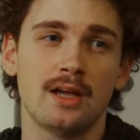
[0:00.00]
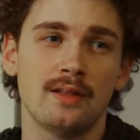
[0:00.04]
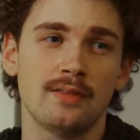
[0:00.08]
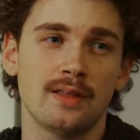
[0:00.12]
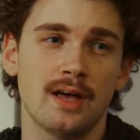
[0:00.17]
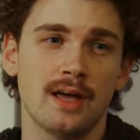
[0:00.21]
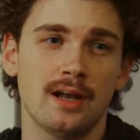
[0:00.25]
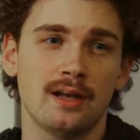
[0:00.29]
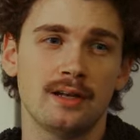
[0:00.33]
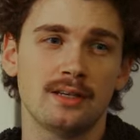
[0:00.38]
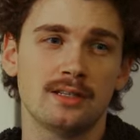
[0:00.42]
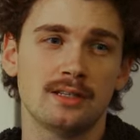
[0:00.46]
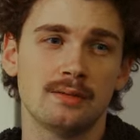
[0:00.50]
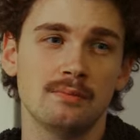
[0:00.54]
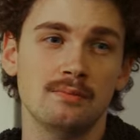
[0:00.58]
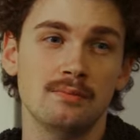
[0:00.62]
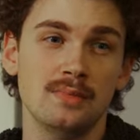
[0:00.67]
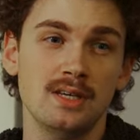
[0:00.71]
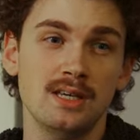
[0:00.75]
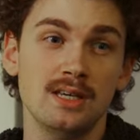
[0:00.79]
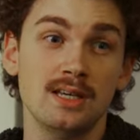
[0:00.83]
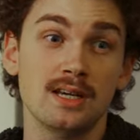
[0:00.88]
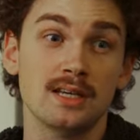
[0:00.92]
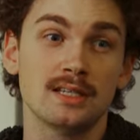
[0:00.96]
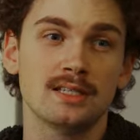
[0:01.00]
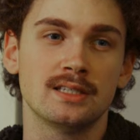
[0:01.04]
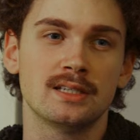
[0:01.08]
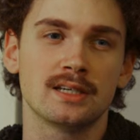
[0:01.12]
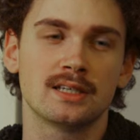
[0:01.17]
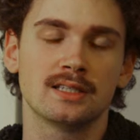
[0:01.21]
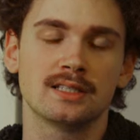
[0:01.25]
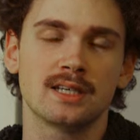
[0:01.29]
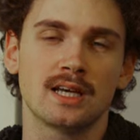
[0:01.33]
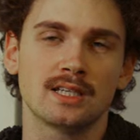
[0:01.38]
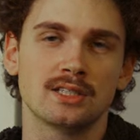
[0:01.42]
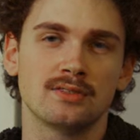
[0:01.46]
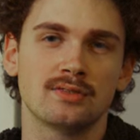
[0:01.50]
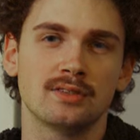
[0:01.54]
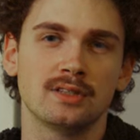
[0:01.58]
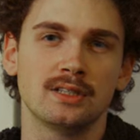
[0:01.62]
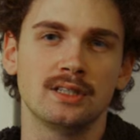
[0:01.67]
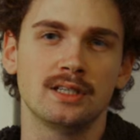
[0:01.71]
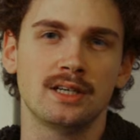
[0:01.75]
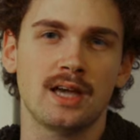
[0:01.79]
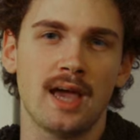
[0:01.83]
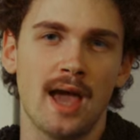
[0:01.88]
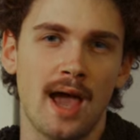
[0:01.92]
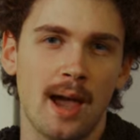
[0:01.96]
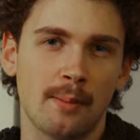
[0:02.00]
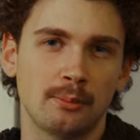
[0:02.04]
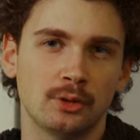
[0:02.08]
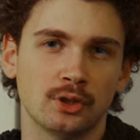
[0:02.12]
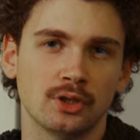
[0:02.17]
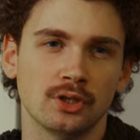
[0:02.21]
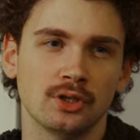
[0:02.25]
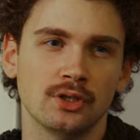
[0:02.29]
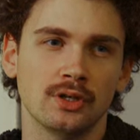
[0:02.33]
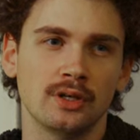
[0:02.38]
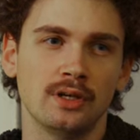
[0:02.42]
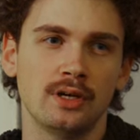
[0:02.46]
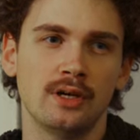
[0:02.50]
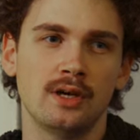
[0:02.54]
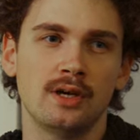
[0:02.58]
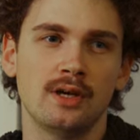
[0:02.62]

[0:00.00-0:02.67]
that to me has successfully captured